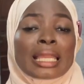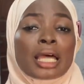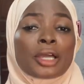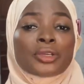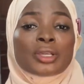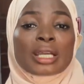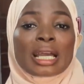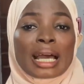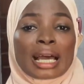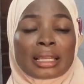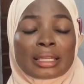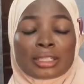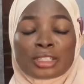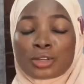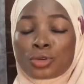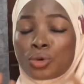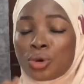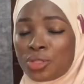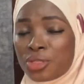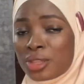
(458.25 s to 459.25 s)
And
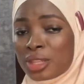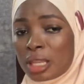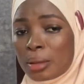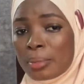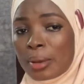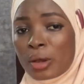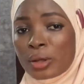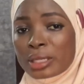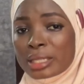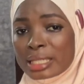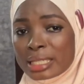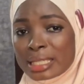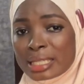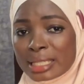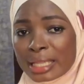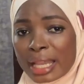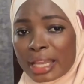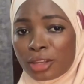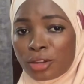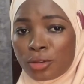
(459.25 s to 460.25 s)
the good thing about
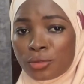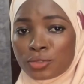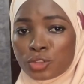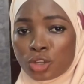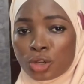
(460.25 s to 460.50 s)
this kind of